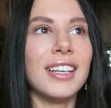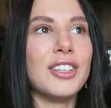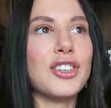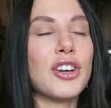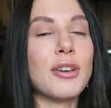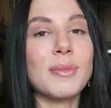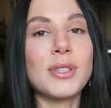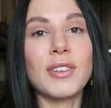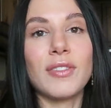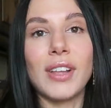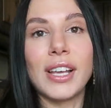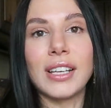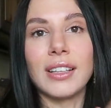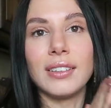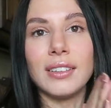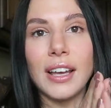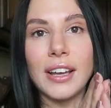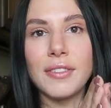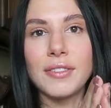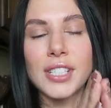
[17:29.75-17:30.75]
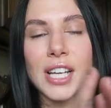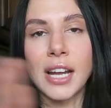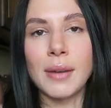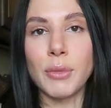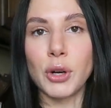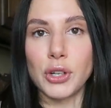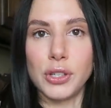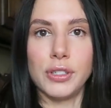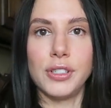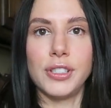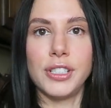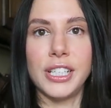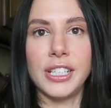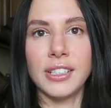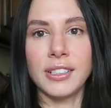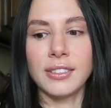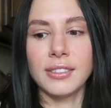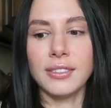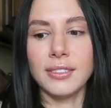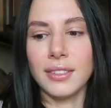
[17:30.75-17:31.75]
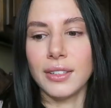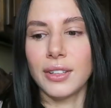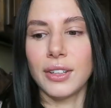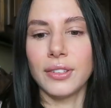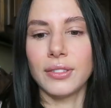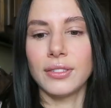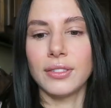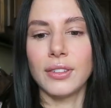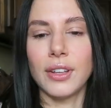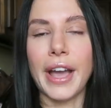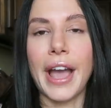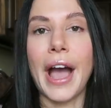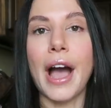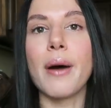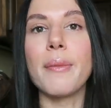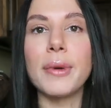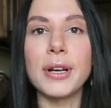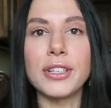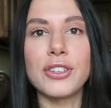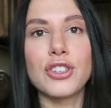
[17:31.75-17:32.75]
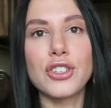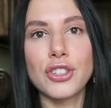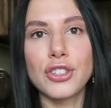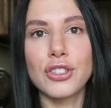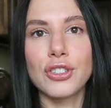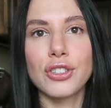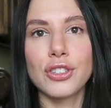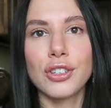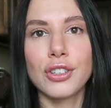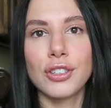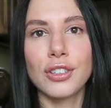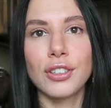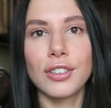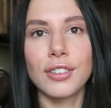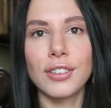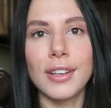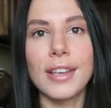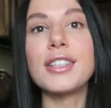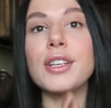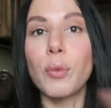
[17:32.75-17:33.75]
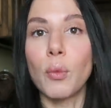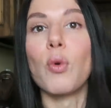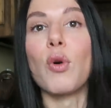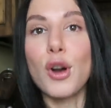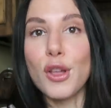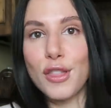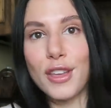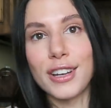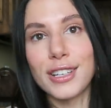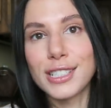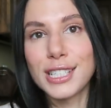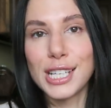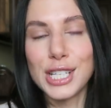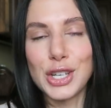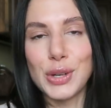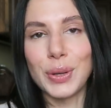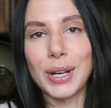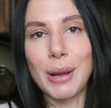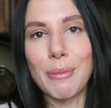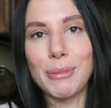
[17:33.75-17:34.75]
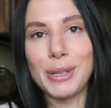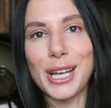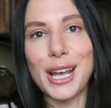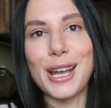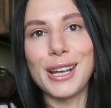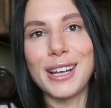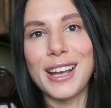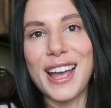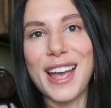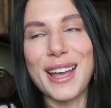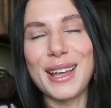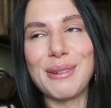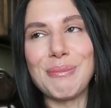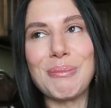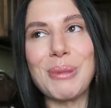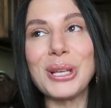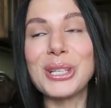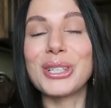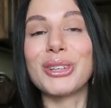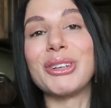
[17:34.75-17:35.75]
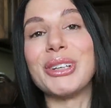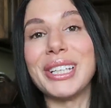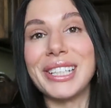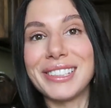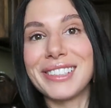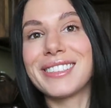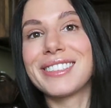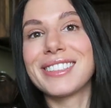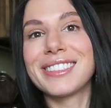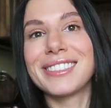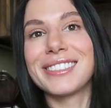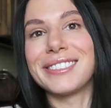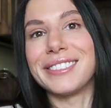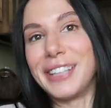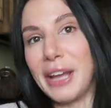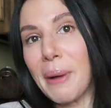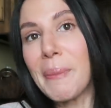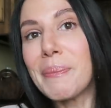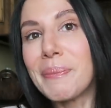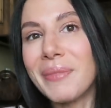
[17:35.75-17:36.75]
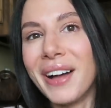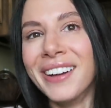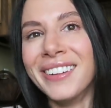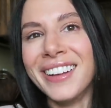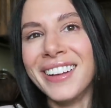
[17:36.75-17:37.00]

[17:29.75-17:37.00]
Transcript: in terms of like a lifetime earning, how much is it worth it to do an MBA? And basically it's, yep,